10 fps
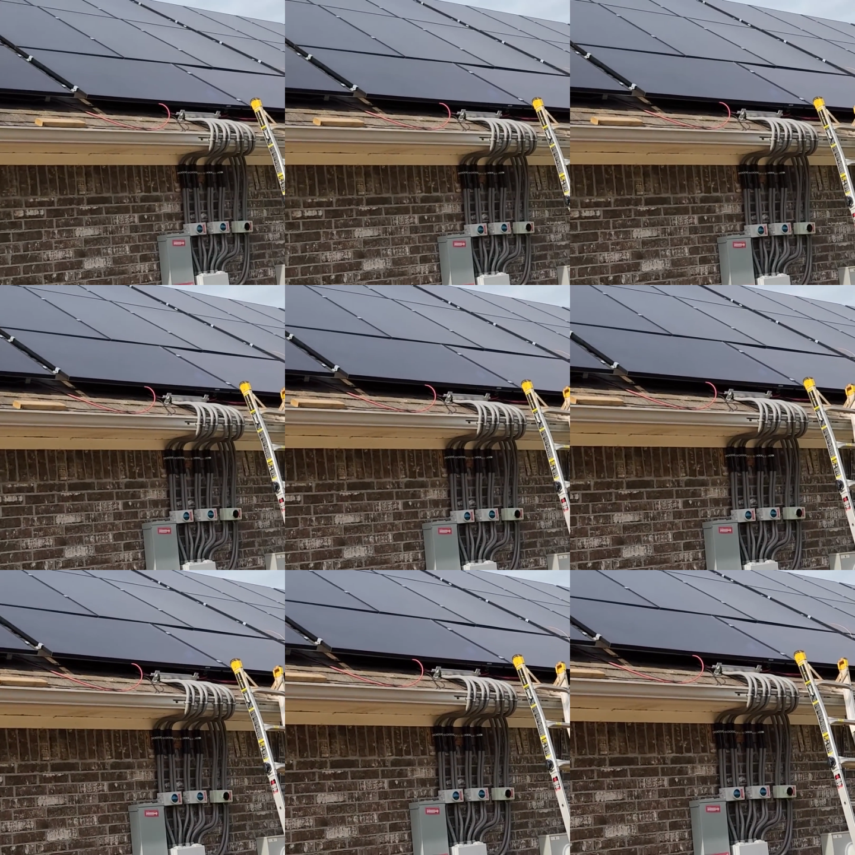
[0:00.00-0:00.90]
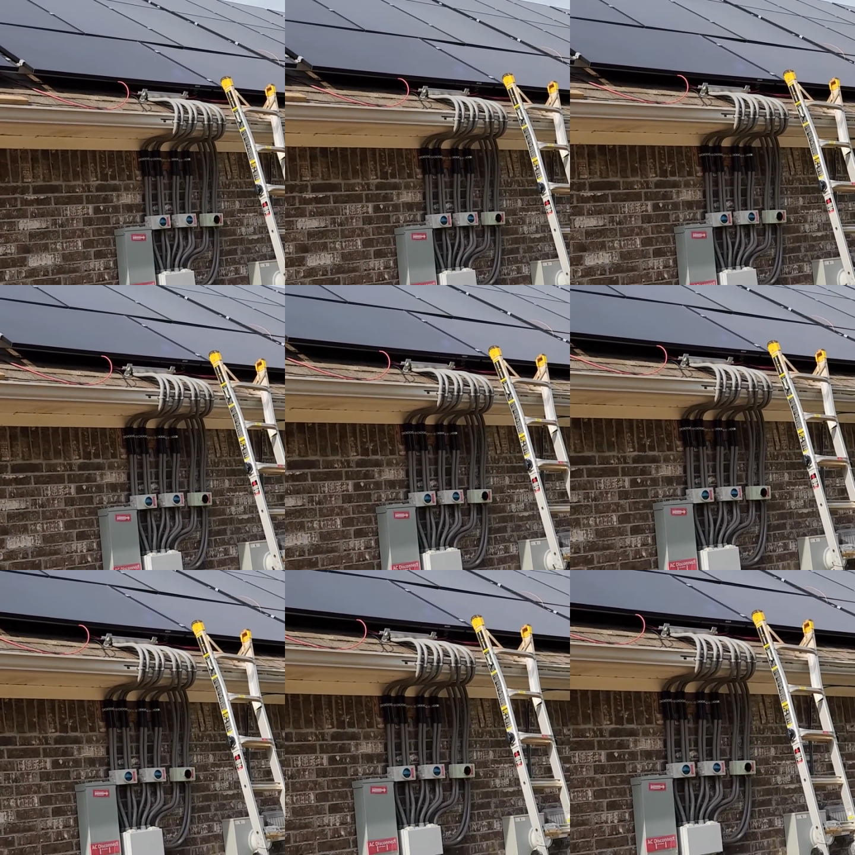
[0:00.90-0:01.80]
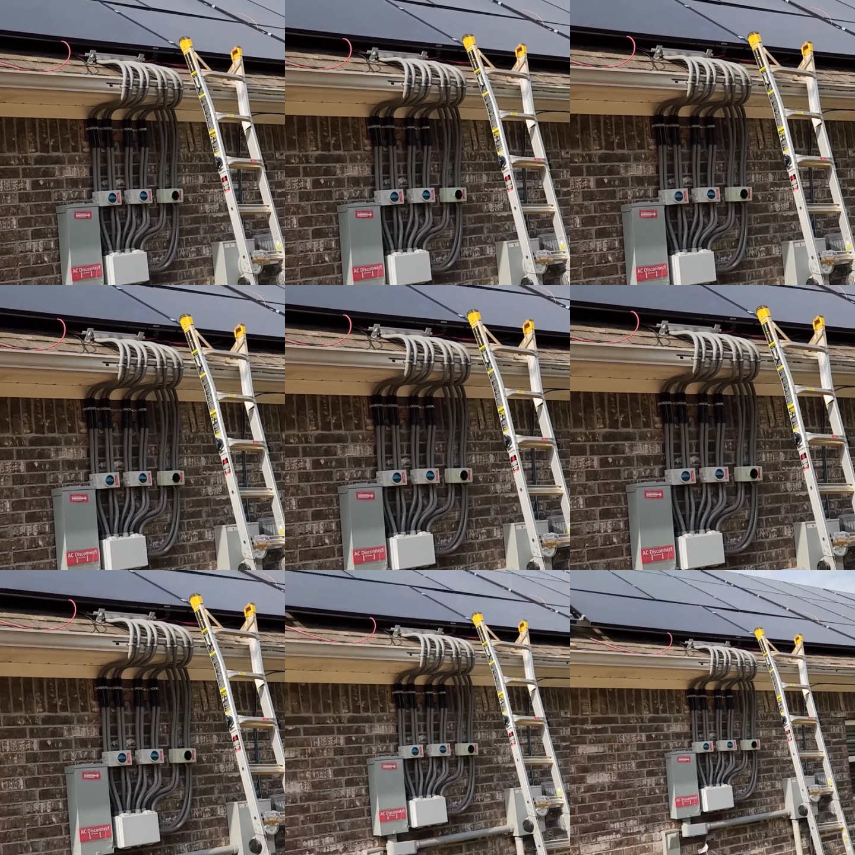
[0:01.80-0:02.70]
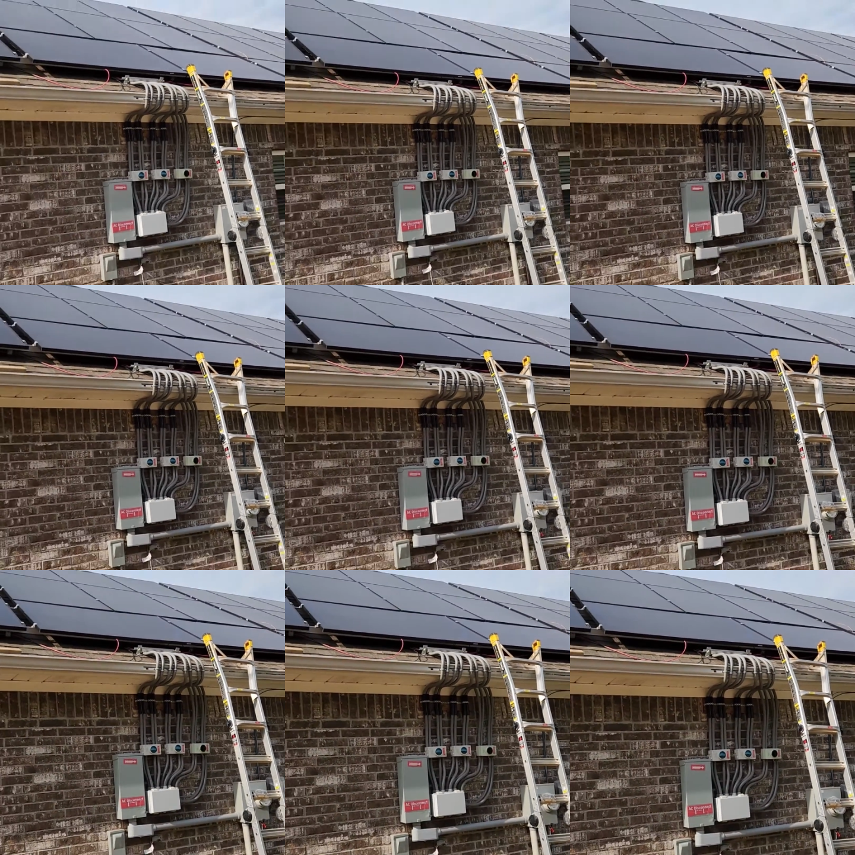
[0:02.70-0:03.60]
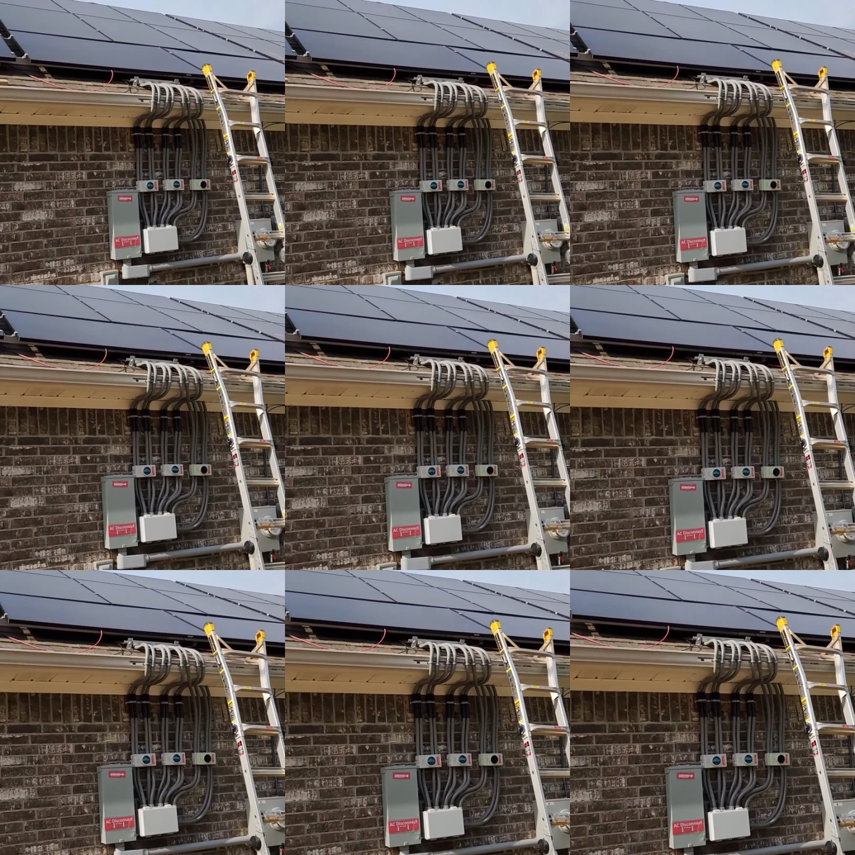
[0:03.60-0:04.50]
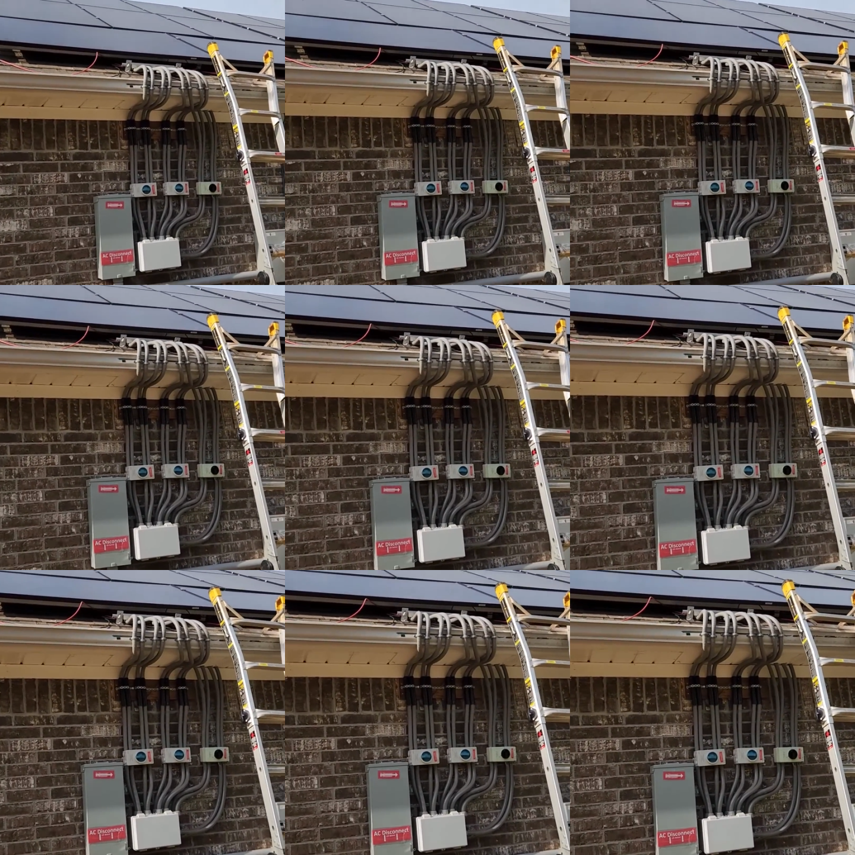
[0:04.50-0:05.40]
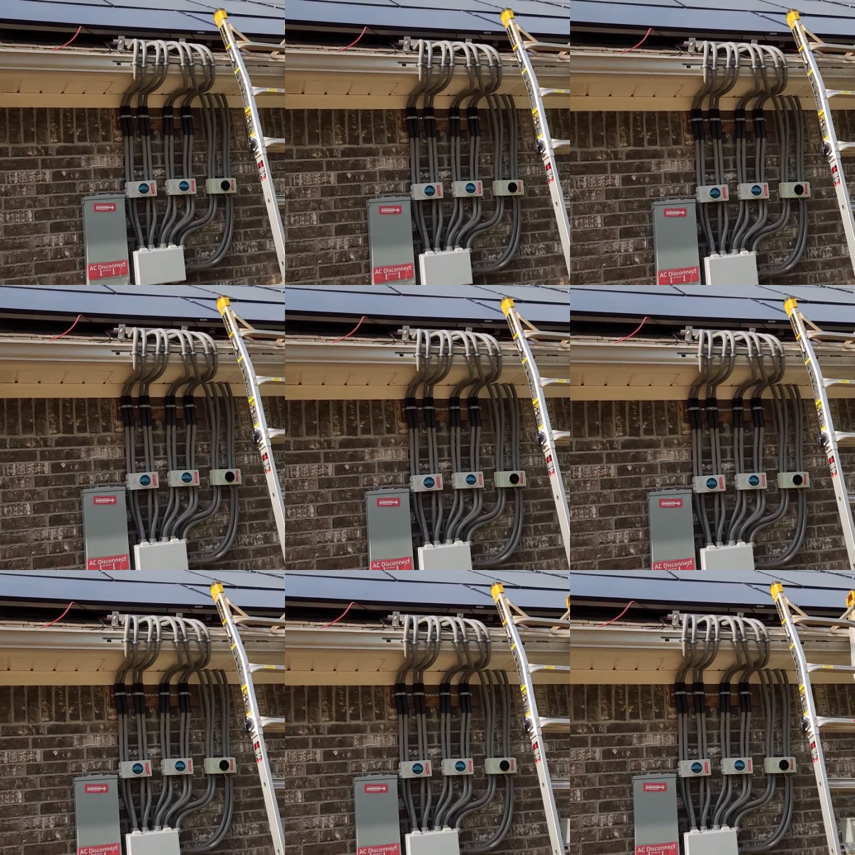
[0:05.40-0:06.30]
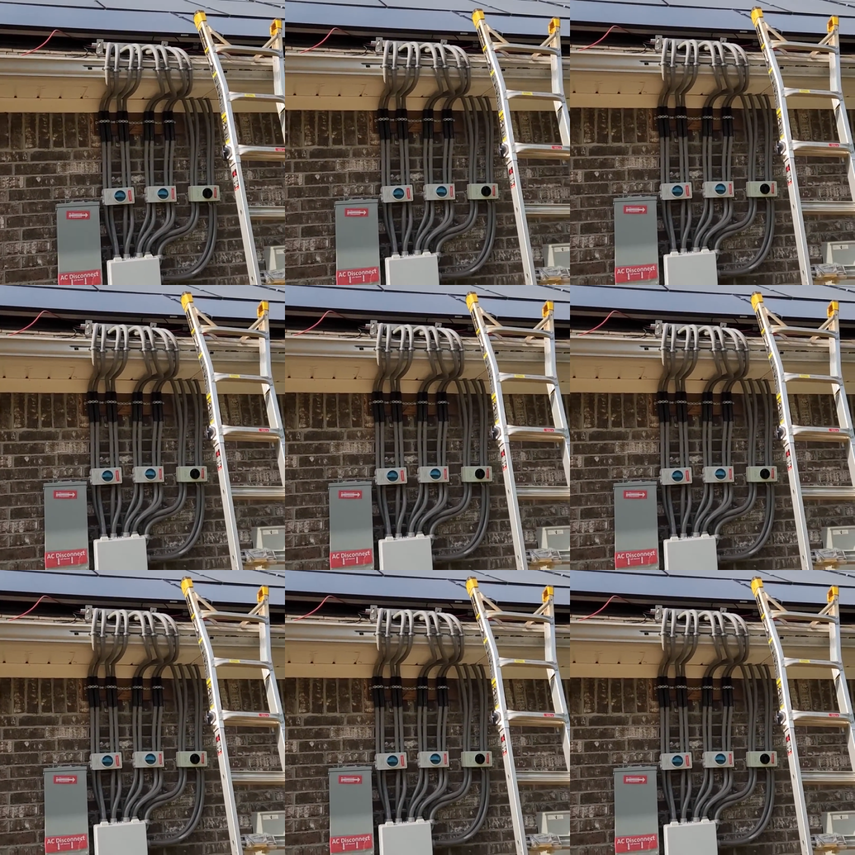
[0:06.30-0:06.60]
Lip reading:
No face is visible, so there are no lips to read.